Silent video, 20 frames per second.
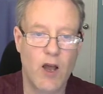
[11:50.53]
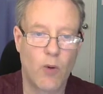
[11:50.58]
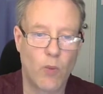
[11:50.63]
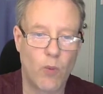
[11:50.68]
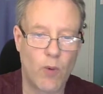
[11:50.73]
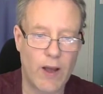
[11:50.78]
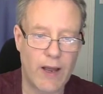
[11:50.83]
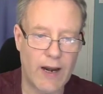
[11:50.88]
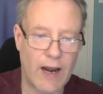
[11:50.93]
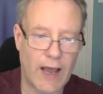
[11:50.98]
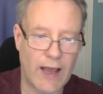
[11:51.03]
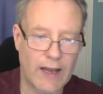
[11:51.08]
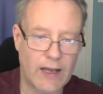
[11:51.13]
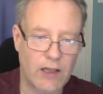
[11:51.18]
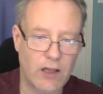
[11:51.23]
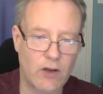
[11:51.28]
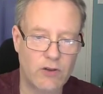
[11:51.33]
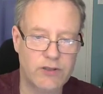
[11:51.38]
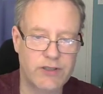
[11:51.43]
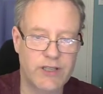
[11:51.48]
When I
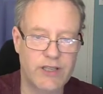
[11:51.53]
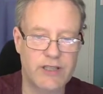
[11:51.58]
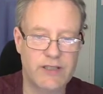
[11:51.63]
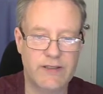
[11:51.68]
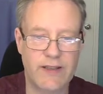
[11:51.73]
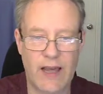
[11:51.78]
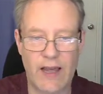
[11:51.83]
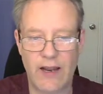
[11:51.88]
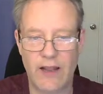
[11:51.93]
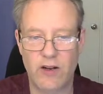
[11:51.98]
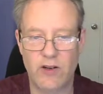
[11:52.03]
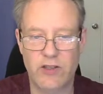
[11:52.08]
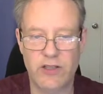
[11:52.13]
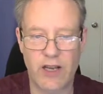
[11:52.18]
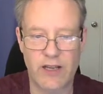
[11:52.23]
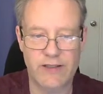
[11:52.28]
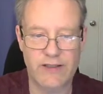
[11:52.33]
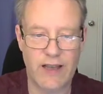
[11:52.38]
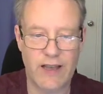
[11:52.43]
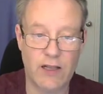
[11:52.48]
close this, that
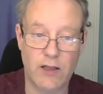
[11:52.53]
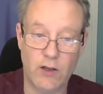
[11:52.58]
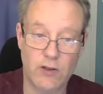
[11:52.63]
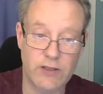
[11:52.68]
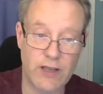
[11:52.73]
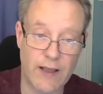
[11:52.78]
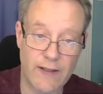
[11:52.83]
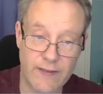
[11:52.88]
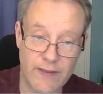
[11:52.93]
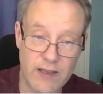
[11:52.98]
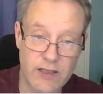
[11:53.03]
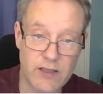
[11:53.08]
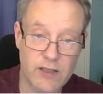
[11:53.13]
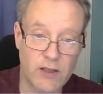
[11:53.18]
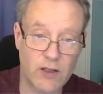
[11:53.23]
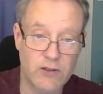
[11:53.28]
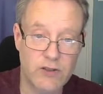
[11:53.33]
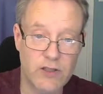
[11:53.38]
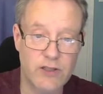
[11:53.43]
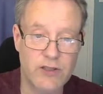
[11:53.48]
energizes that close, and this
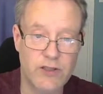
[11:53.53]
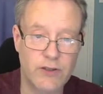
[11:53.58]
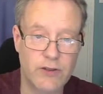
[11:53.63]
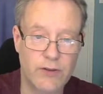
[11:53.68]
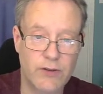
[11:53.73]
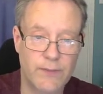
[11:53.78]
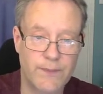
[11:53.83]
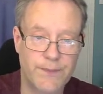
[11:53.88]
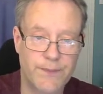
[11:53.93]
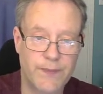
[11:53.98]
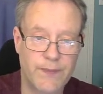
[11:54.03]
closes too.